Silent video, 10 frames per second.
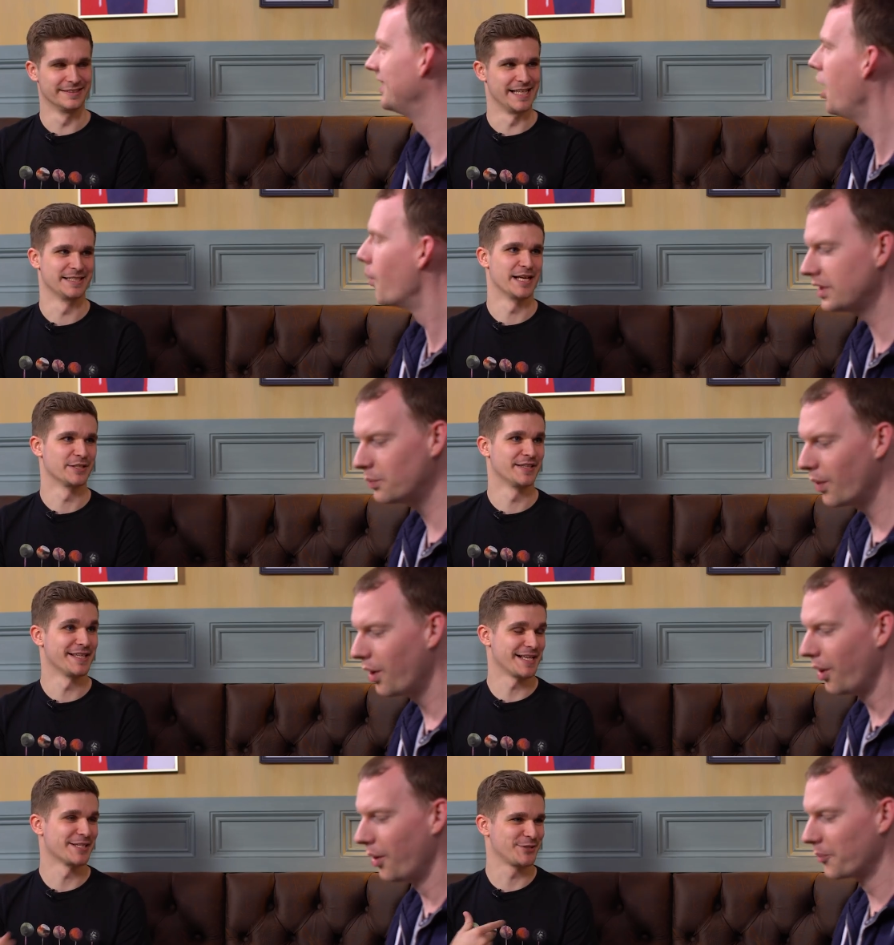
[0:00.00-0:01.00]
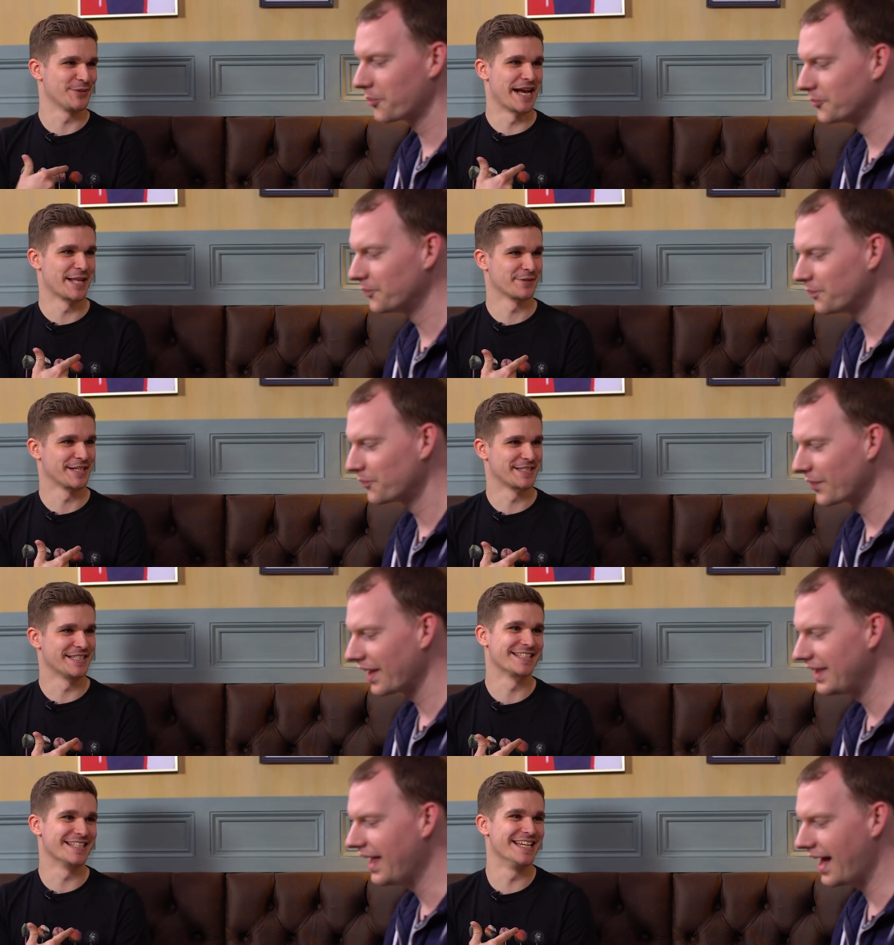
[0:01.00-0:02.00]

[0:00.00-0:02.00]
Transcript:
Speaker 1: That's us. That's us doing advocacy, isn't